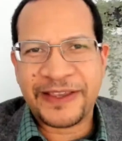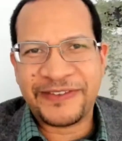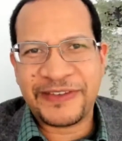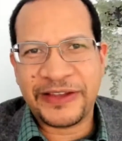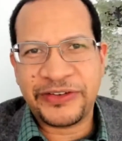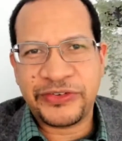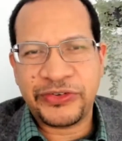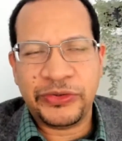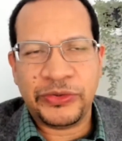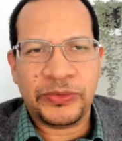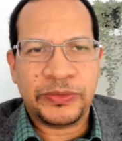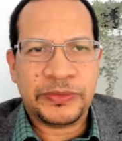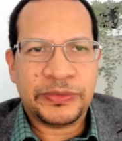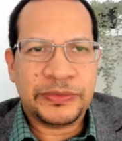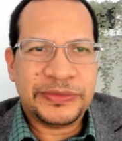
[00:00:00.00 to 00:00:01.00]
I said to
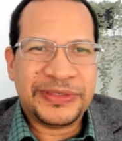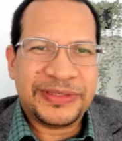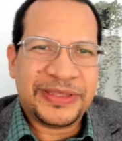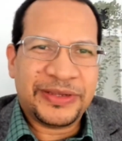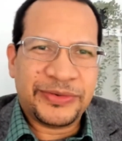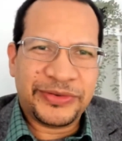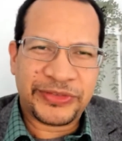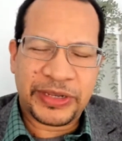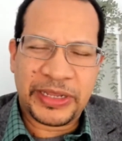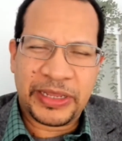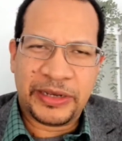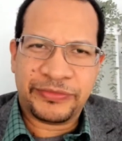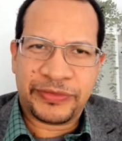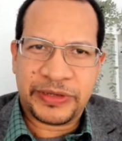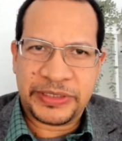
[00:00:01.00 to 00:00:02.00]
you, there is an
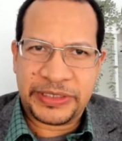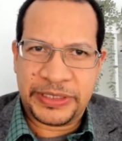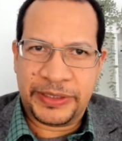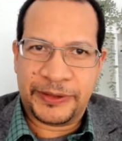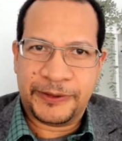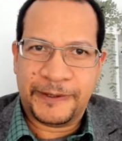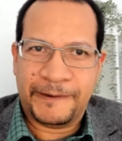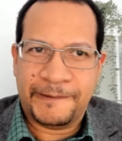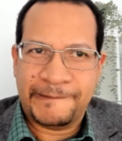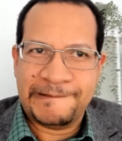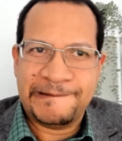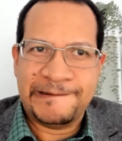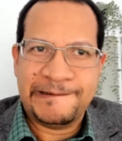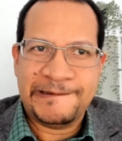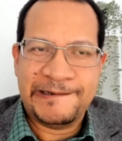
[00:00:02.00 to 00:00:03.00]
elephant here.
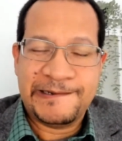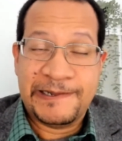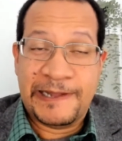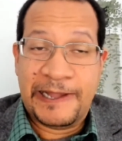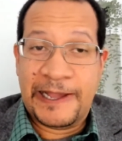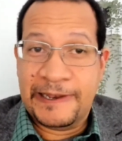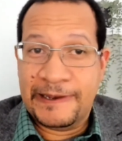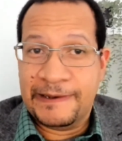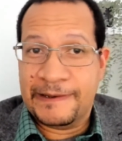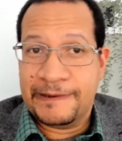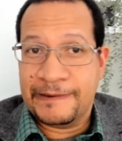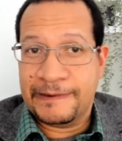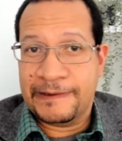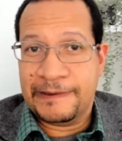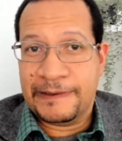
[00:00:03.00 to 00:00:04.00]
And
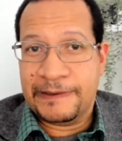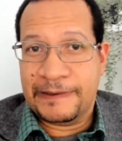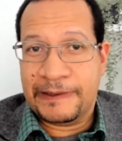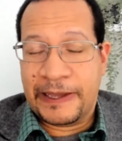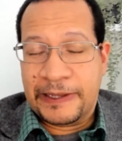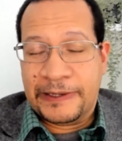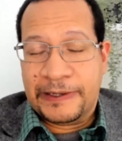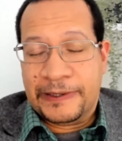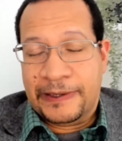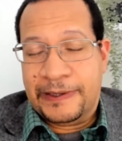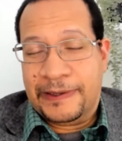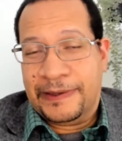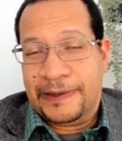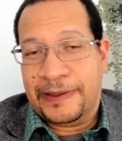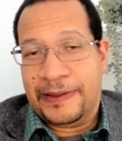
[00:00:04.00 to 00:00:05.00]
I,
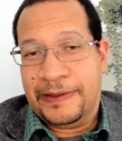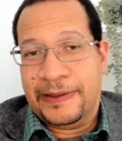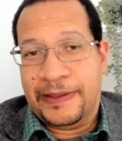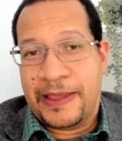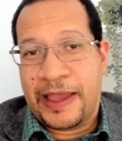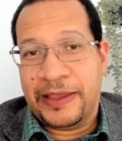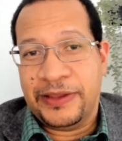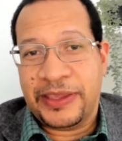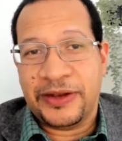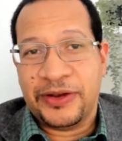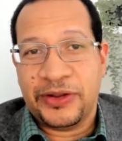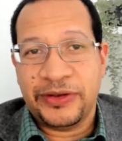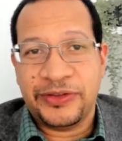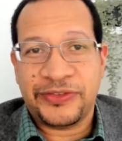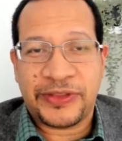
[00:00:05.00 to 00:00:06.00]
I can
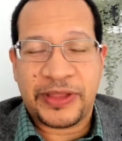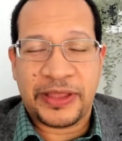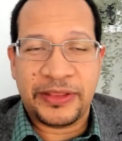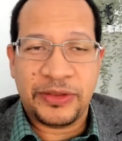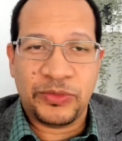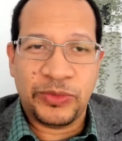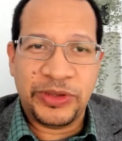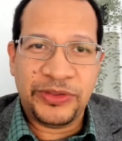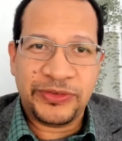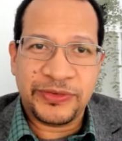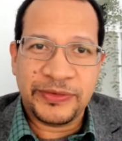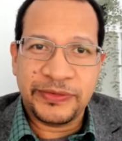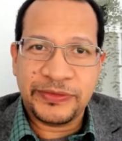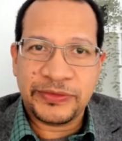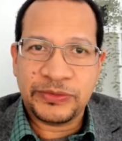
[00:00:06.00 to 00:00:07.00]
understand the
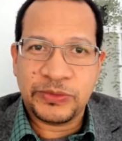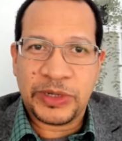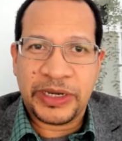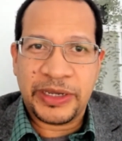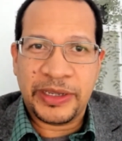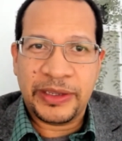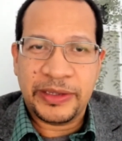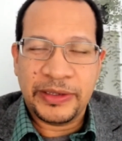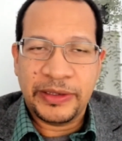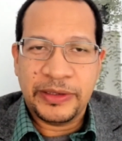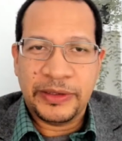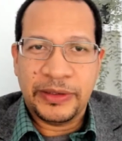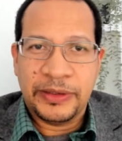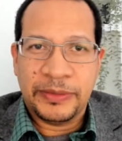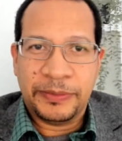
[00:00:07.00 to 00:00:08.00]
reasons why
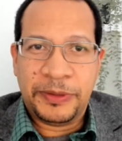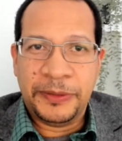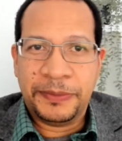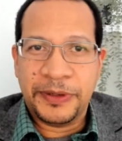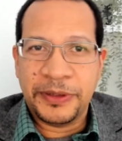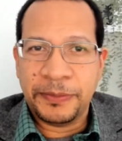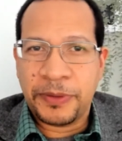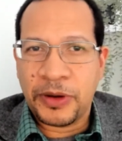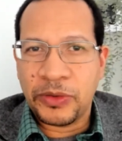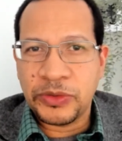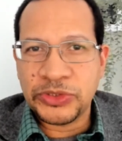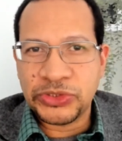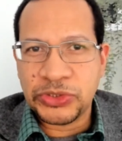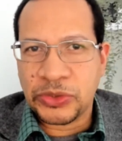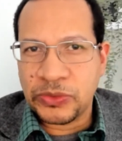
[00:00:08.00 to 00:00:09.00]
people in power
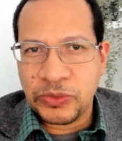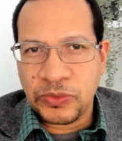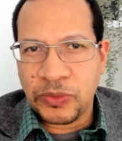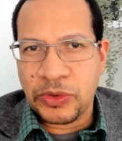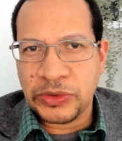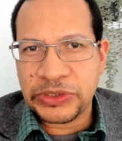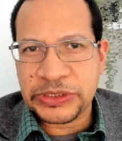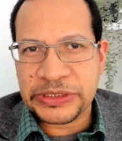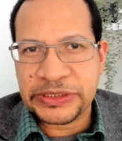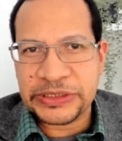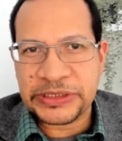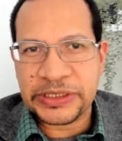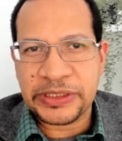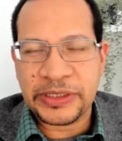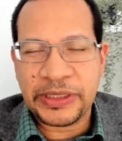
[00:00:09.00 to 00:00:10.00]
don't want to
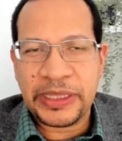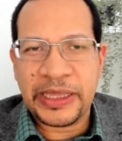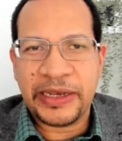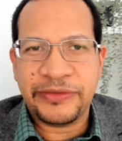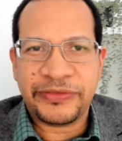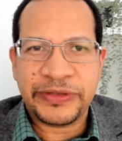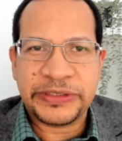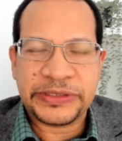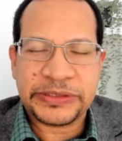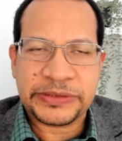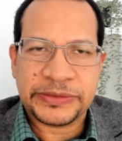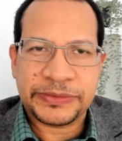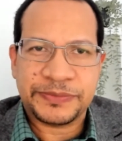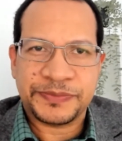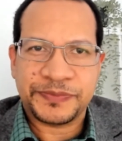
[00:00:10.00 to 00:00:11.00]
consider the elephant.
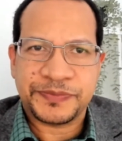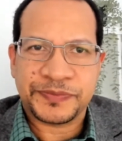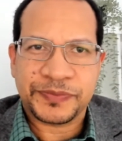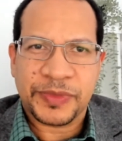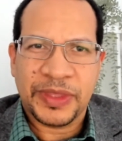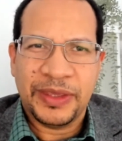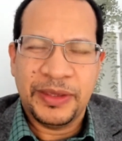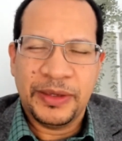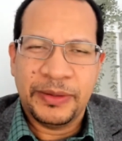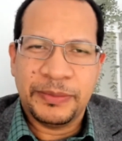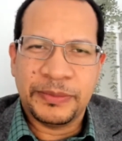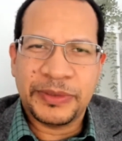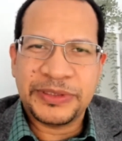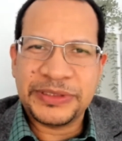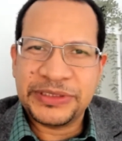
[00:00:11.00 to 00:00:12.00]

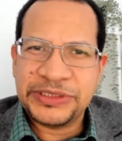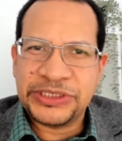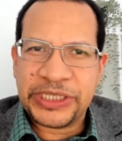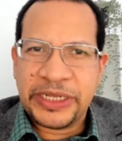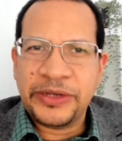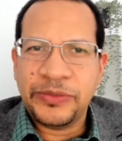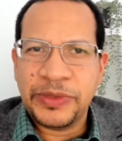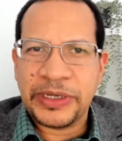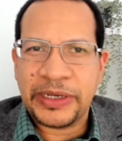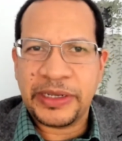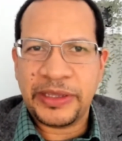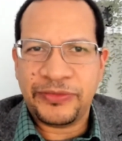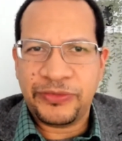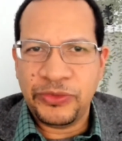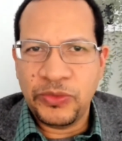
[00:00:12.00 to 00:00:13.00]
But genuinely,
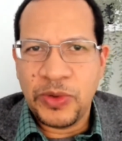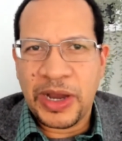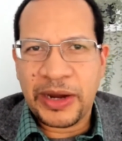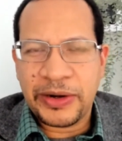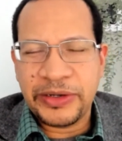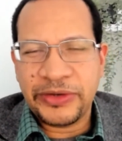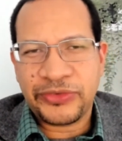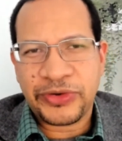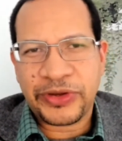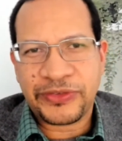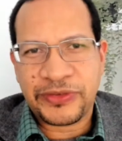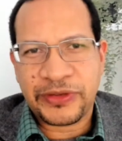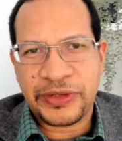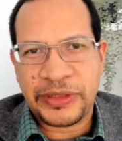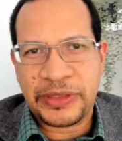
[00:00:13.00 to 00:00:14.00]
if you are
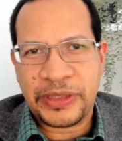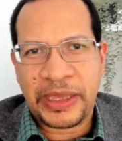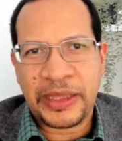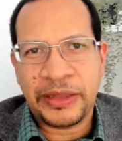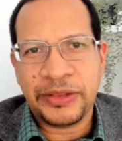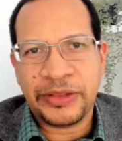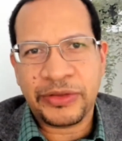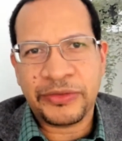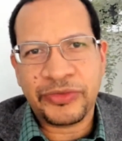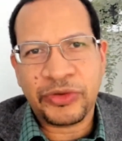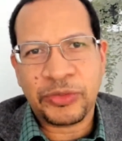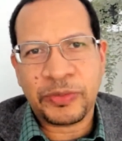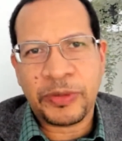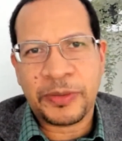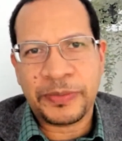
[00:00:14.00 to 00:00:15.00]
interested in the health of
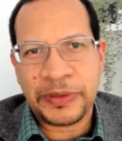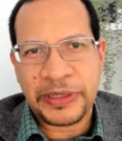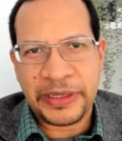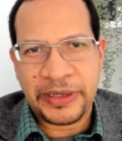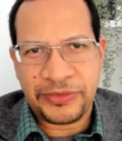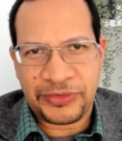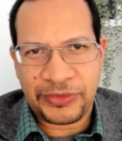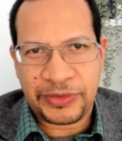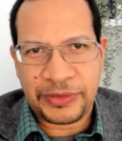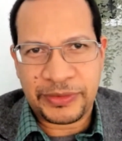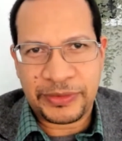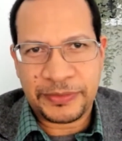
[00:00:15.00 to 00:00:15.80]
your population,